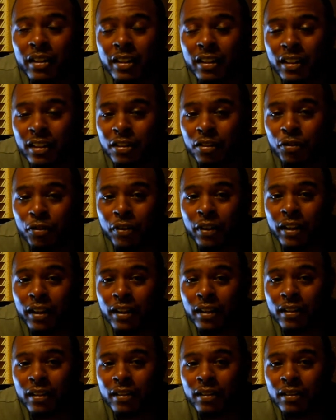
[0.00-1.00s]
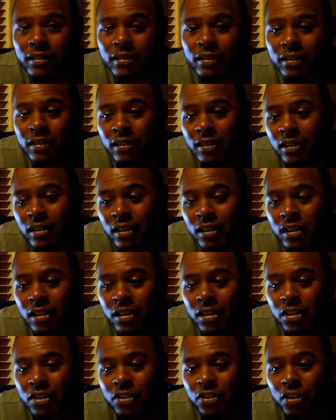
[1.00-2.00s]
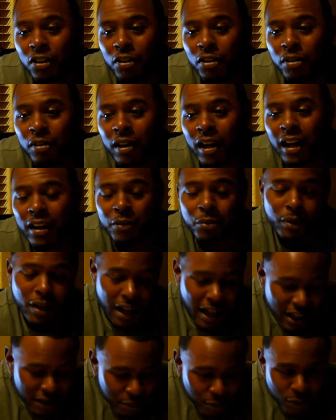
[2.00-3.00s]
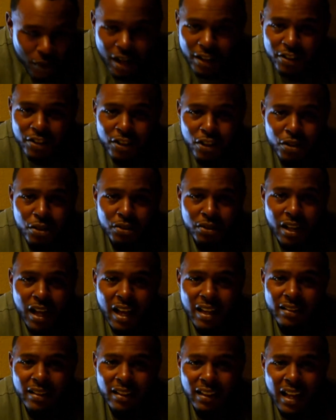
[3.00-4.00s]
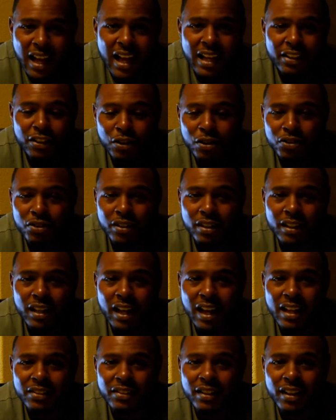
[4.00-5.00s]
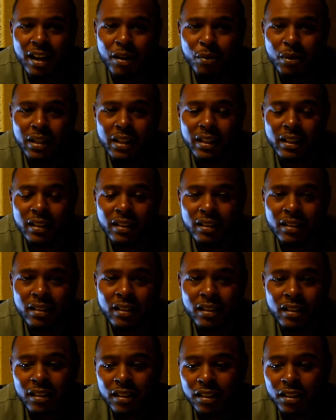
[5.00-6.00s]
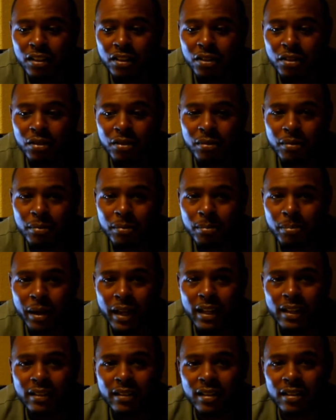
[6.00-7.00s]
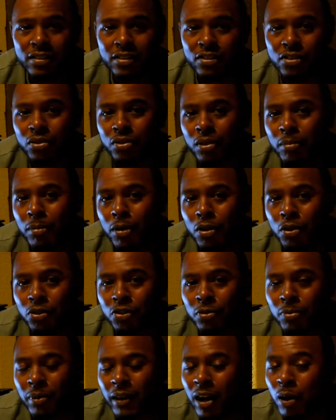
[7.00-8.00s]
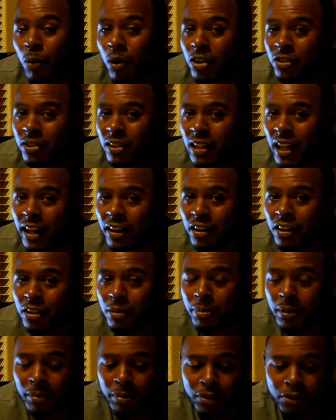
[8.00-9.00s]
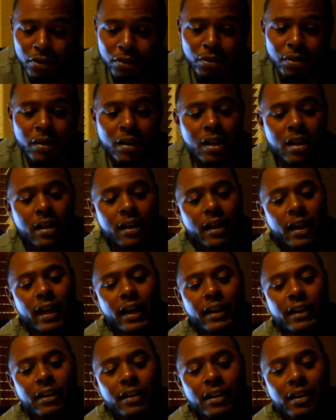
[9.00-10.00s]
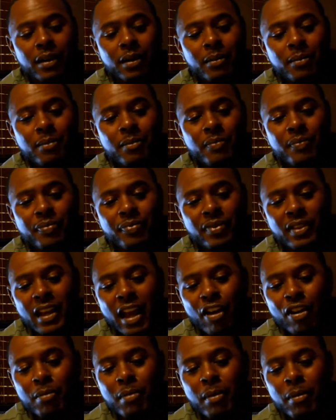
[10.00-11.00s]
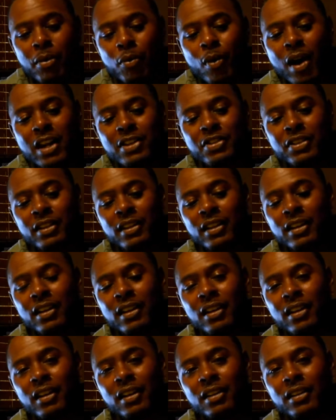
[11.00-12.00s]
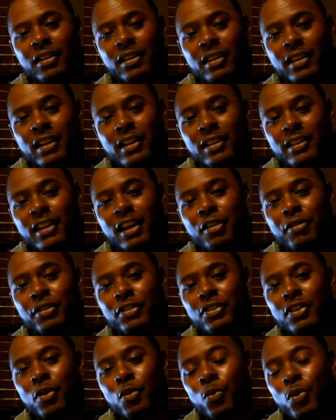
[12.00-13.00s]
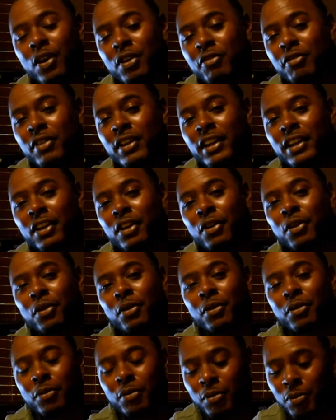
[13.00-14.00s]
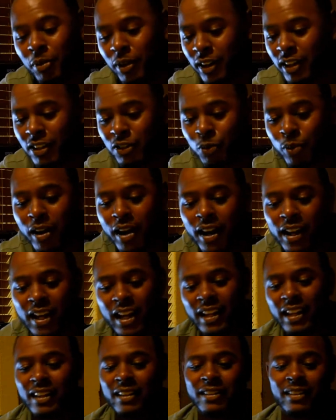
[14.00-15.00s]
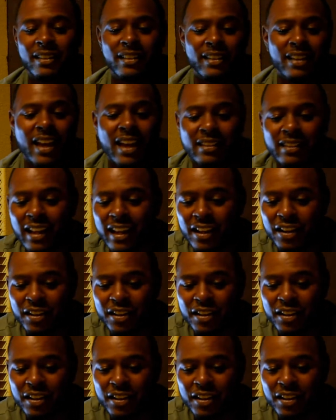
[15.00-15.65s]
Geek to Freak. So I watched those guys a lot. Those are the guys that I really, paid attention to the most. But I watched a lot of other people too. And I remember watching Keith Kelfis on one video where he's wearing, I guess he has